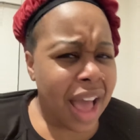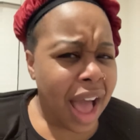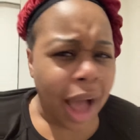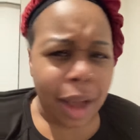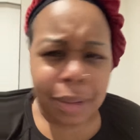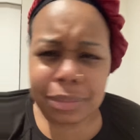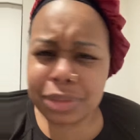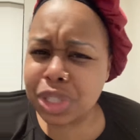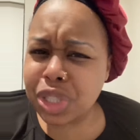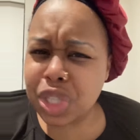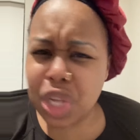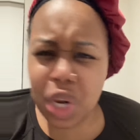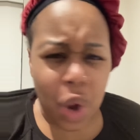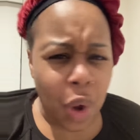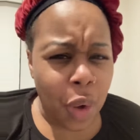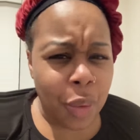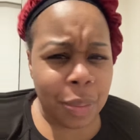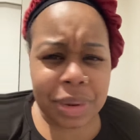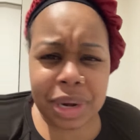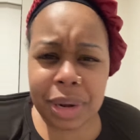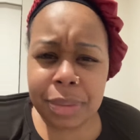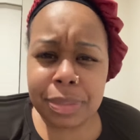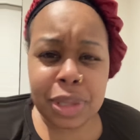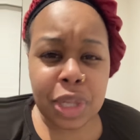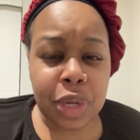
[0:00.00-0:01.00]
I'm just going to
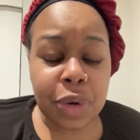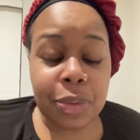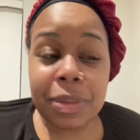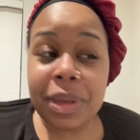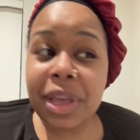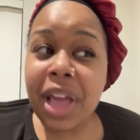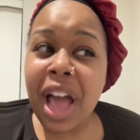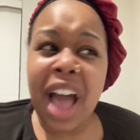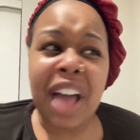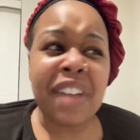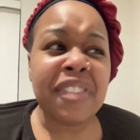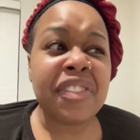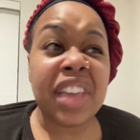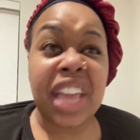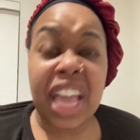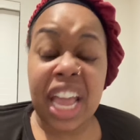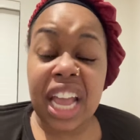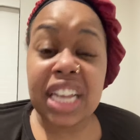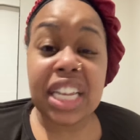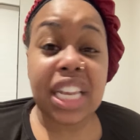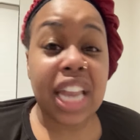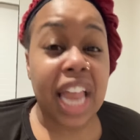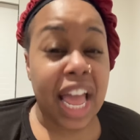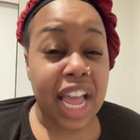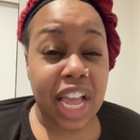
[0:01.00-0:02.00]
open up a little bit. I've
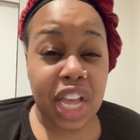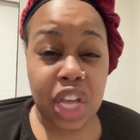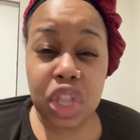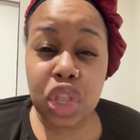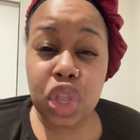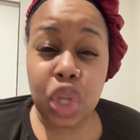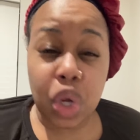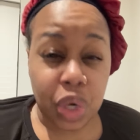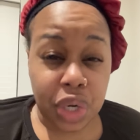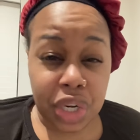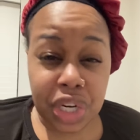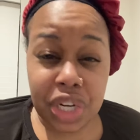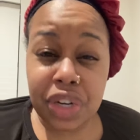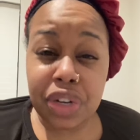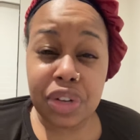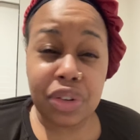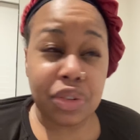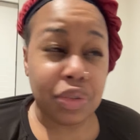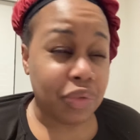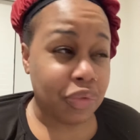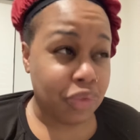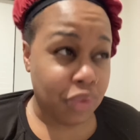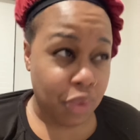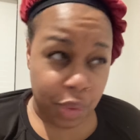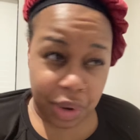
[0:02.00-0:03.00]
gained like 30
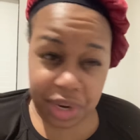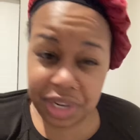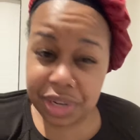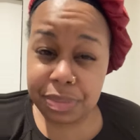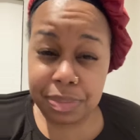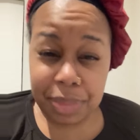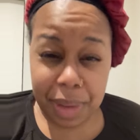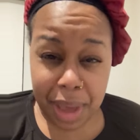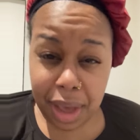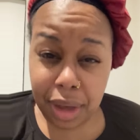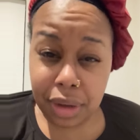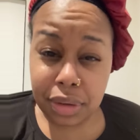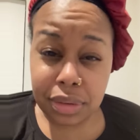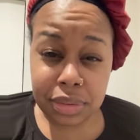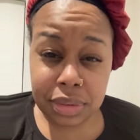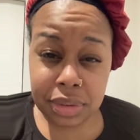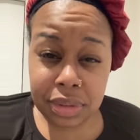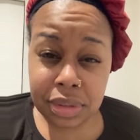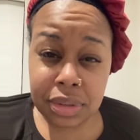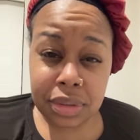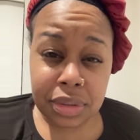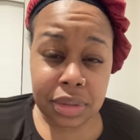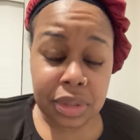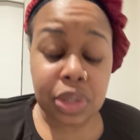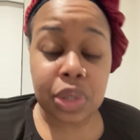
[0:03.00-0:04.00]
to 40
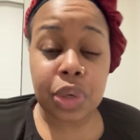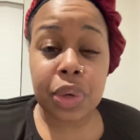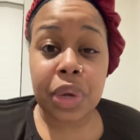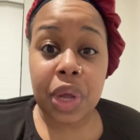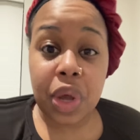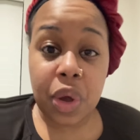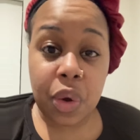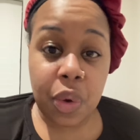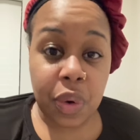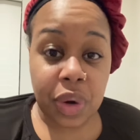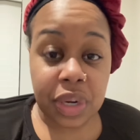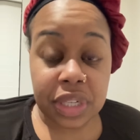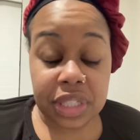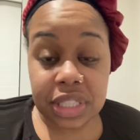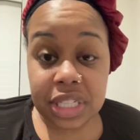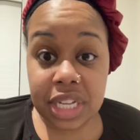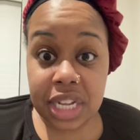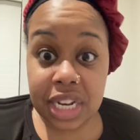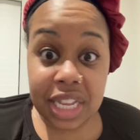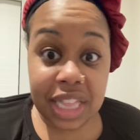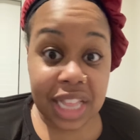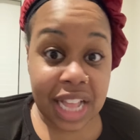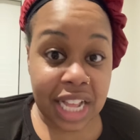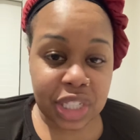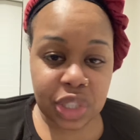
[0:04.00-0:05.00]
pounds during
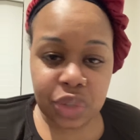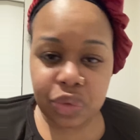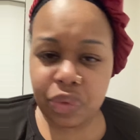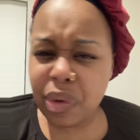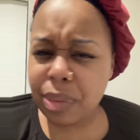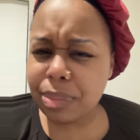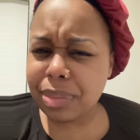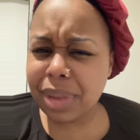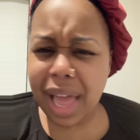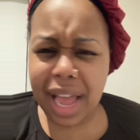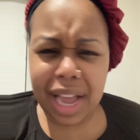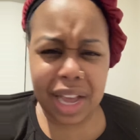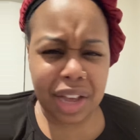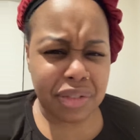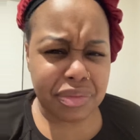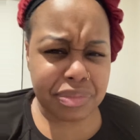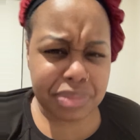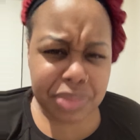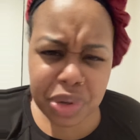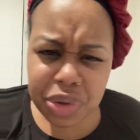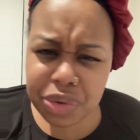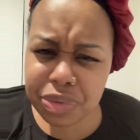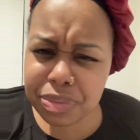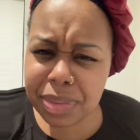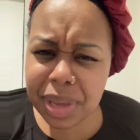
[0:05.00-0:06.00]
quarantine. And that's from lack of
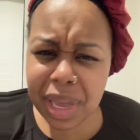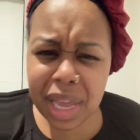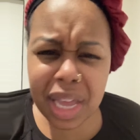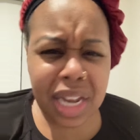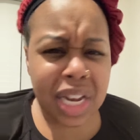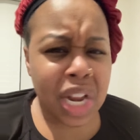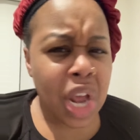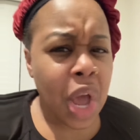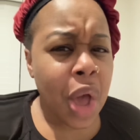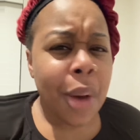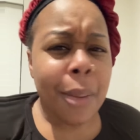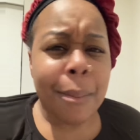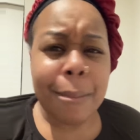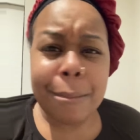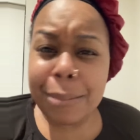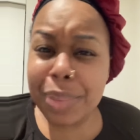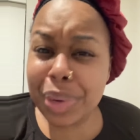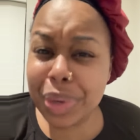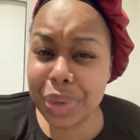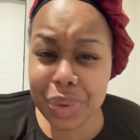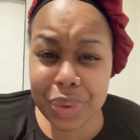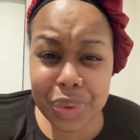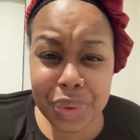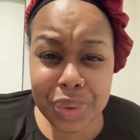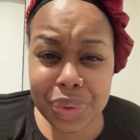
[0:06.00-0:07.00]
movement,
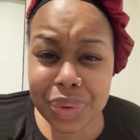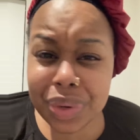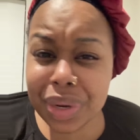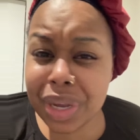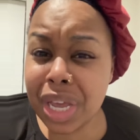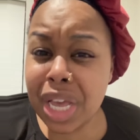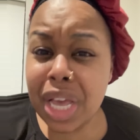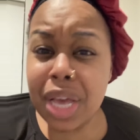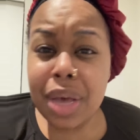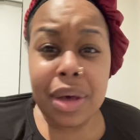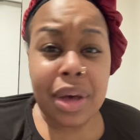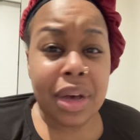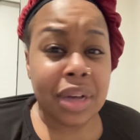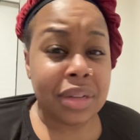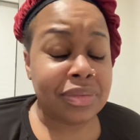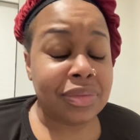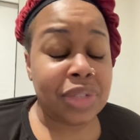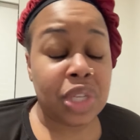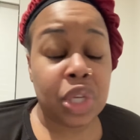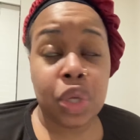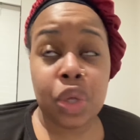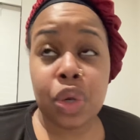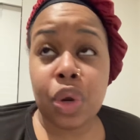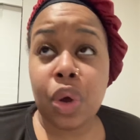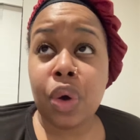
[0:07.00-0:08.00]
mood,
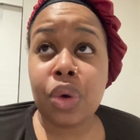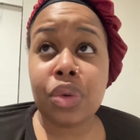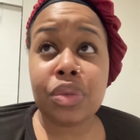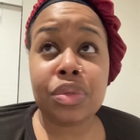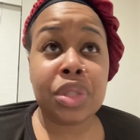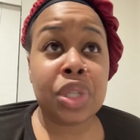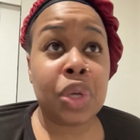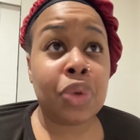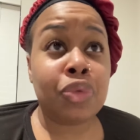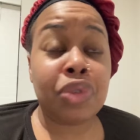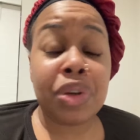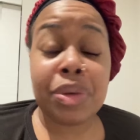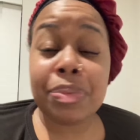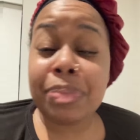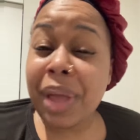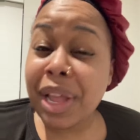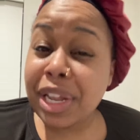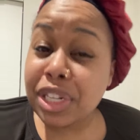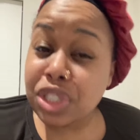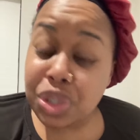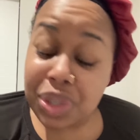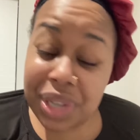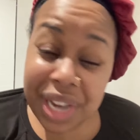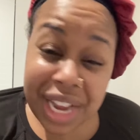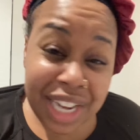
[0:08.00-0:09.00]
you know,
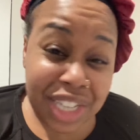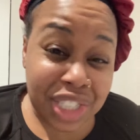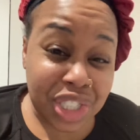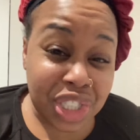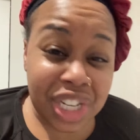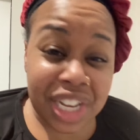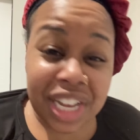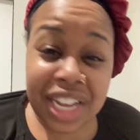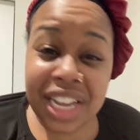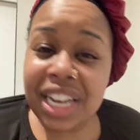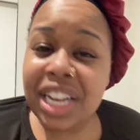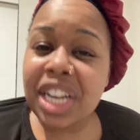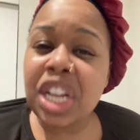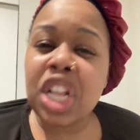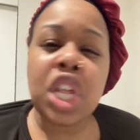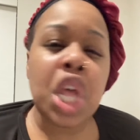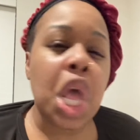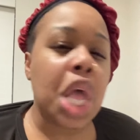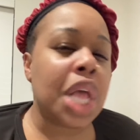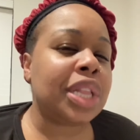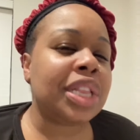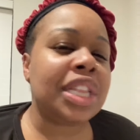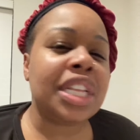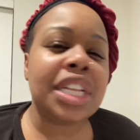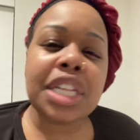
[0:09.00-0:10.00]
repatriation,
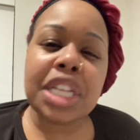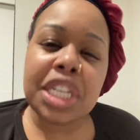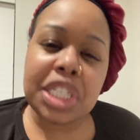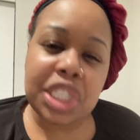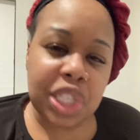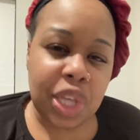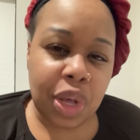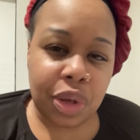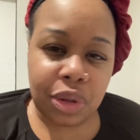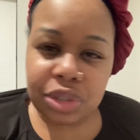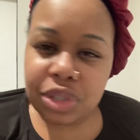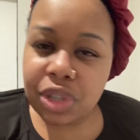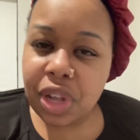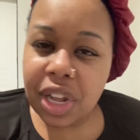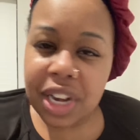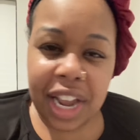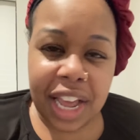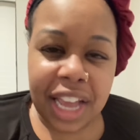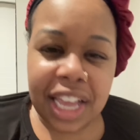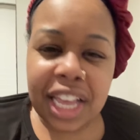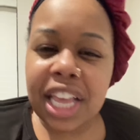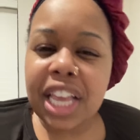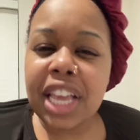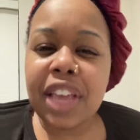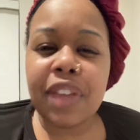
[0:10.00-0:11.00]
the list goes on.
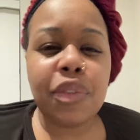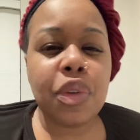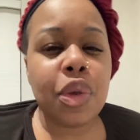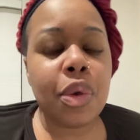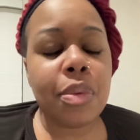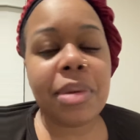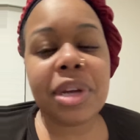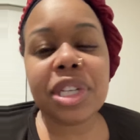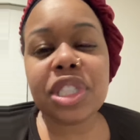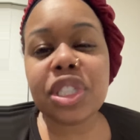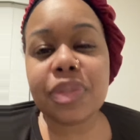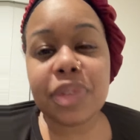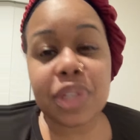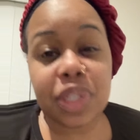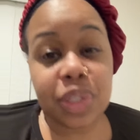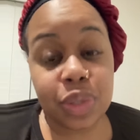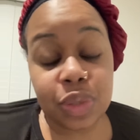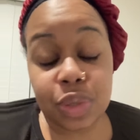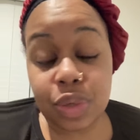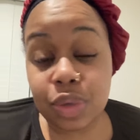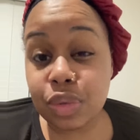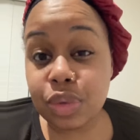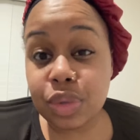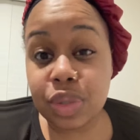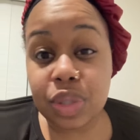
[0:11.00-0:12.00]
I can give you a bunch of
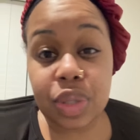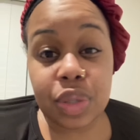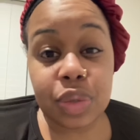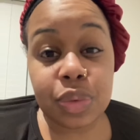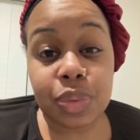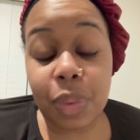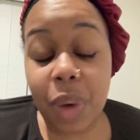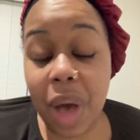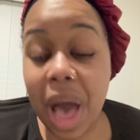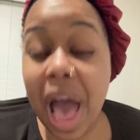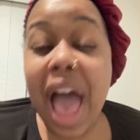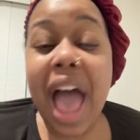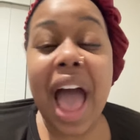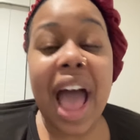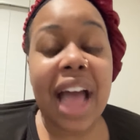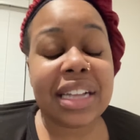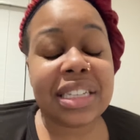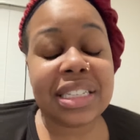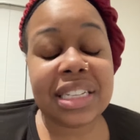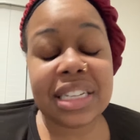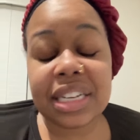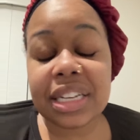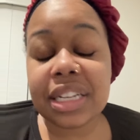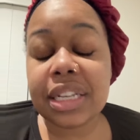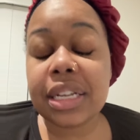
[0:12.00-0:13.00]
excuses why I
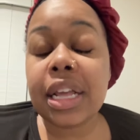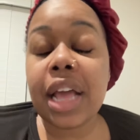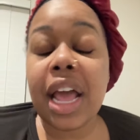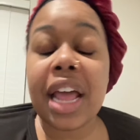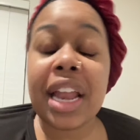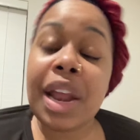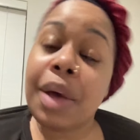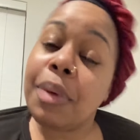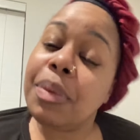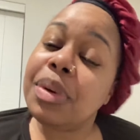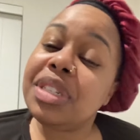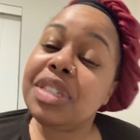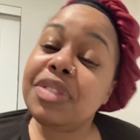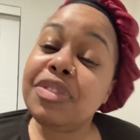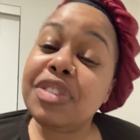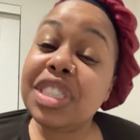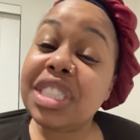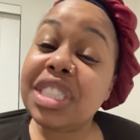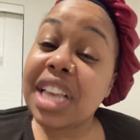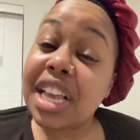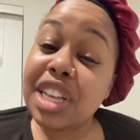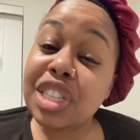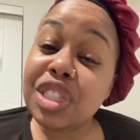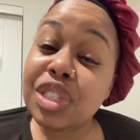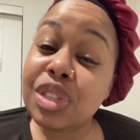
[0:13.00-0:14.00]
didn't, and I wouldn't even
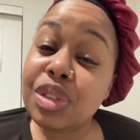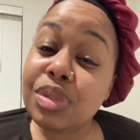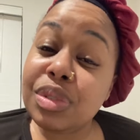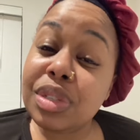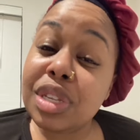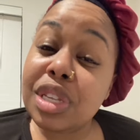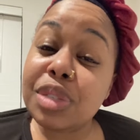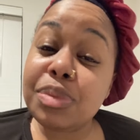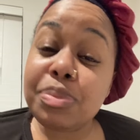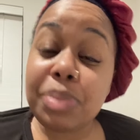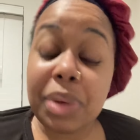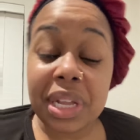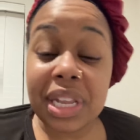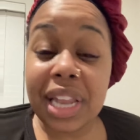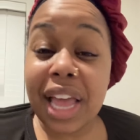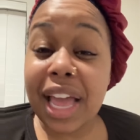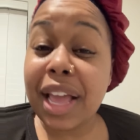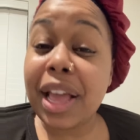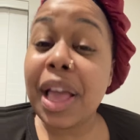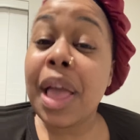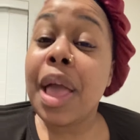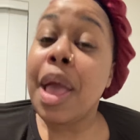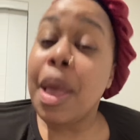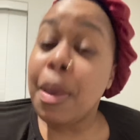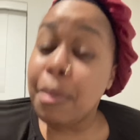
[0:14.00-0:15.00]
excuses, but
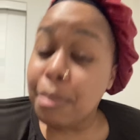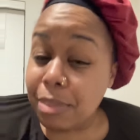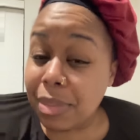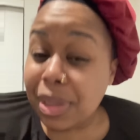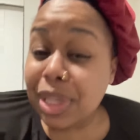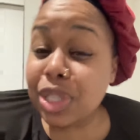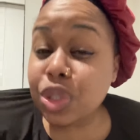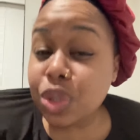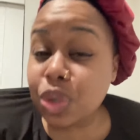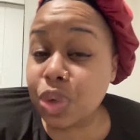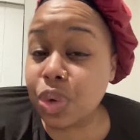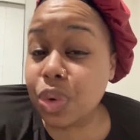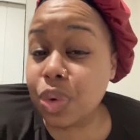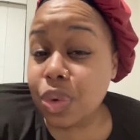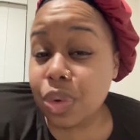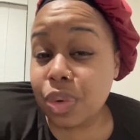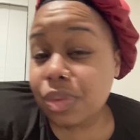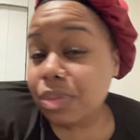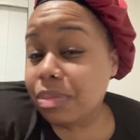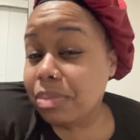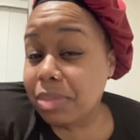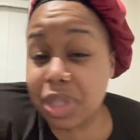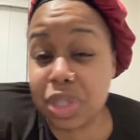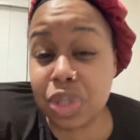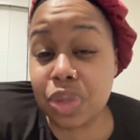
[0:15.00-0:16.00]
like mental,
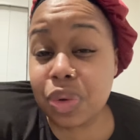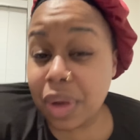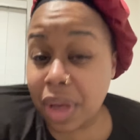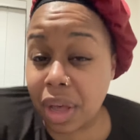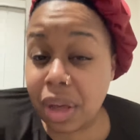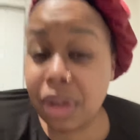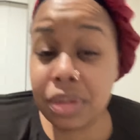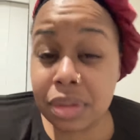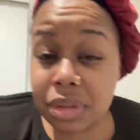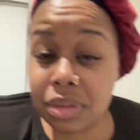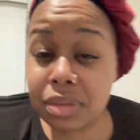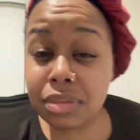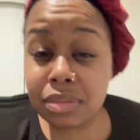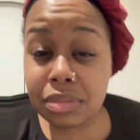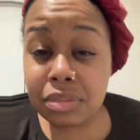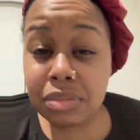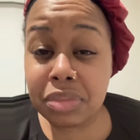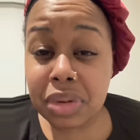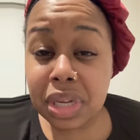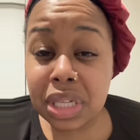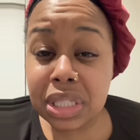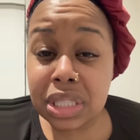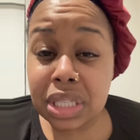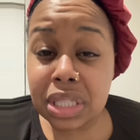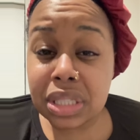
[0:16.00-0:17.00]
mental health
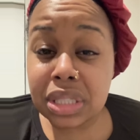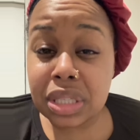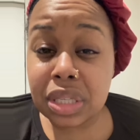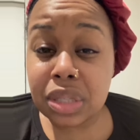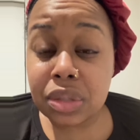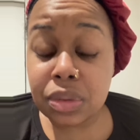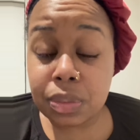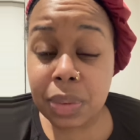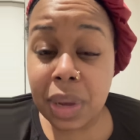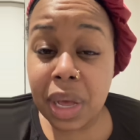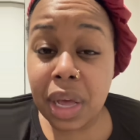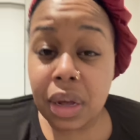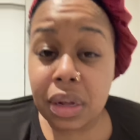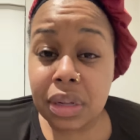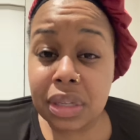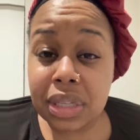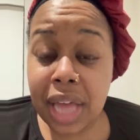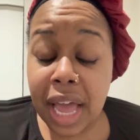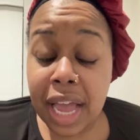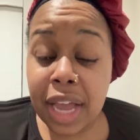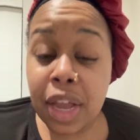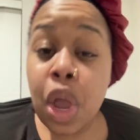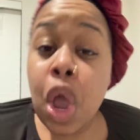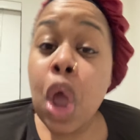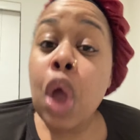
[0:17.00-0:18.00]
reasons as well.
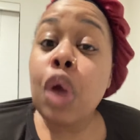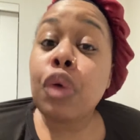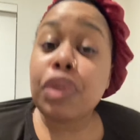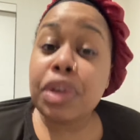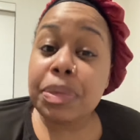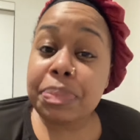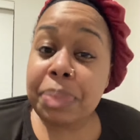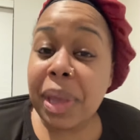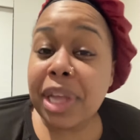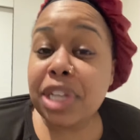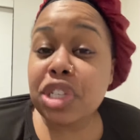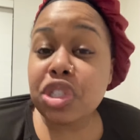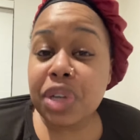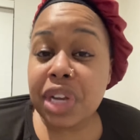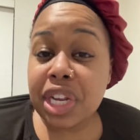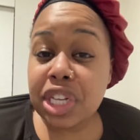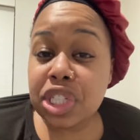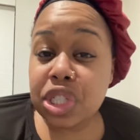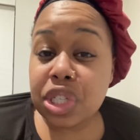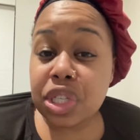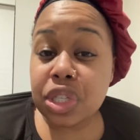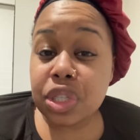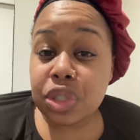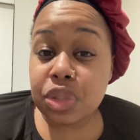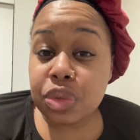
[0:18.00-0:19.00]
Like
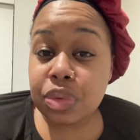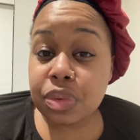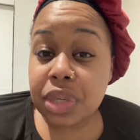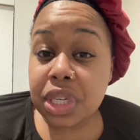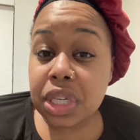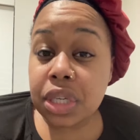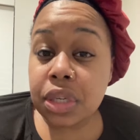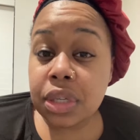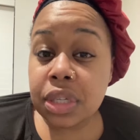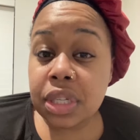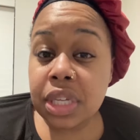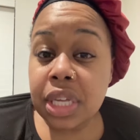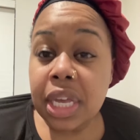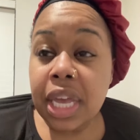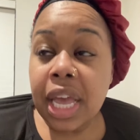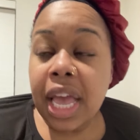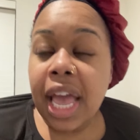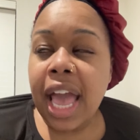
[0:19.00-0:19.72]
repatriation is real.